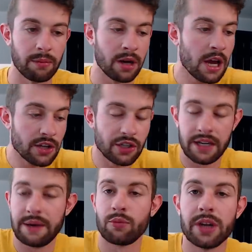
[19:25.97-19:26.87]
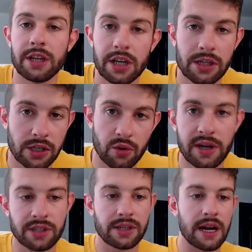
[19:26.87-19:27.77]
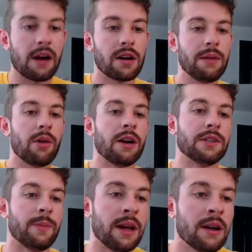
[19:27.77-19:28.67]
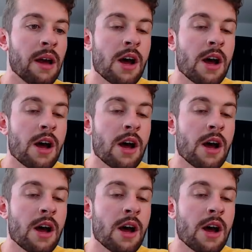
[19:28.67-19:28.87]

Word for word: but just in really good situations like Eric Ebron is, man.